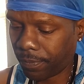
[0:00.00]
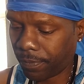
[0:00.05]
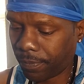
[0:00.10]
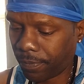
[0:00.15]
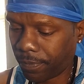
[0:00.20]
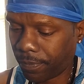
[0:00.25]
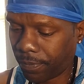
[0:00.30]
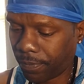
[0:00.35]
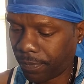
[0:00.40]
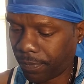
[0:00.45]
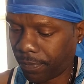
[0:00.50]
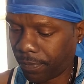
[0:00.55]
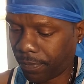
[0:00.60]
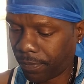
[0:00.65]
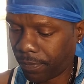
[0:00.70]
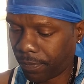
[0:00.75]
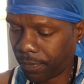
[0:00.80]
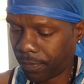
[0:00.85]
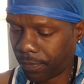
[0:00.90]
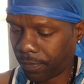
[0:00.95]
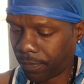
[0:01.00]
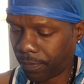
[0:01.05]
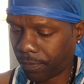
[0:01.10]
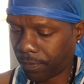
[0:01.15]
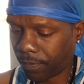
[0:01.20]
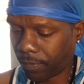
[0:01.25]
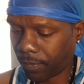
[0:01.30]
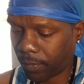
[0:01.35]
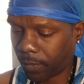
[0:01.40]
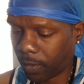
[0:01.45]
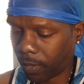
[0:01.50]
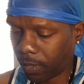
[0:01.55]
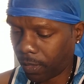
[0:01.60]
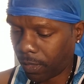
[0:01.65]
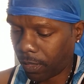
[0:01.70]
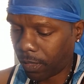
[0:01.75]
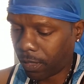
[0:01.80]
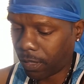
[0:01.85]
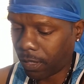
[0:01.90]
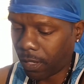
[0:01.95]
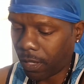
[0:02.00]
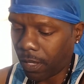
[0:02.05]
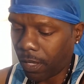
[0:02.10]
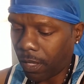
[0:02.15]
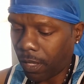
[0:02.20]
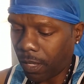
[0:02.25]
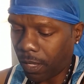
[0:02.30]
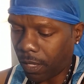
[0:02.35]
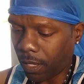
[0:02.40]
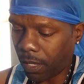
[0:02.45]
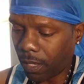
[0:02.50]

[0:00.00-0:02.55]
(no one is talking)